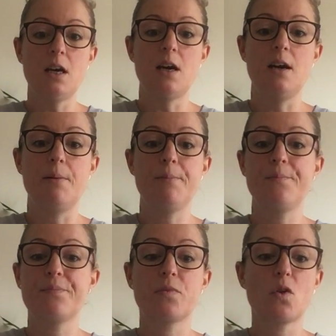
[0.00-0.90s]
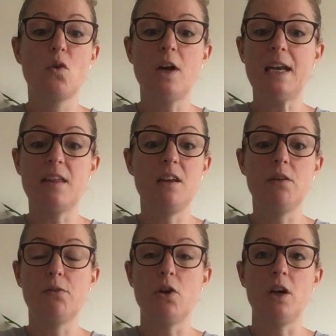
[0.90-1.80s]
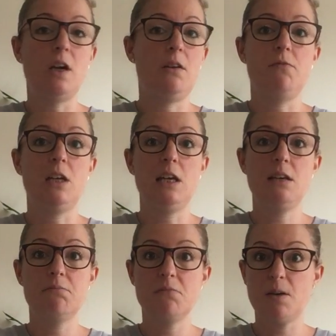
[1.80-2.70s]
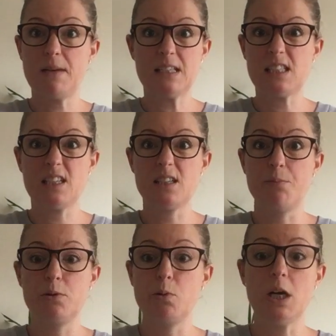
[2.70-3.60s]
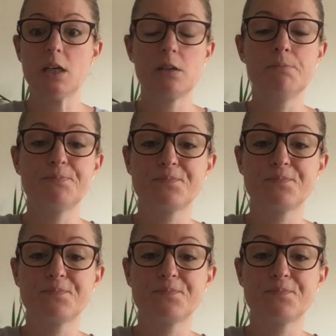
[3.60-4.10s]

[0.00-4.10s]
or anything you've got at home really. A plastic tub would work.